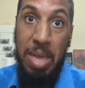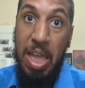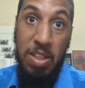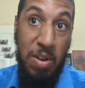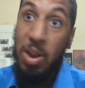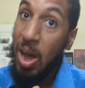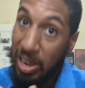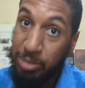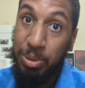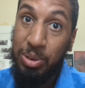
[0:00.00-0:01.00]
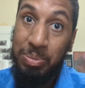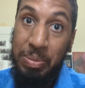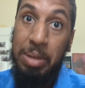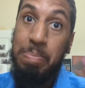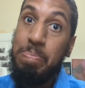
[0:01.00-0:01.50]
and you're in the hospital,
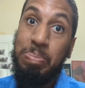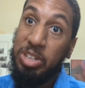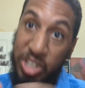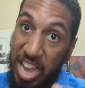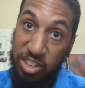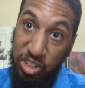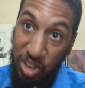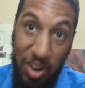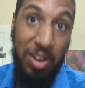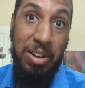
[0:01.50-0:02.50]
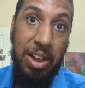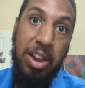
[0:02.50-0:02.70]
chances are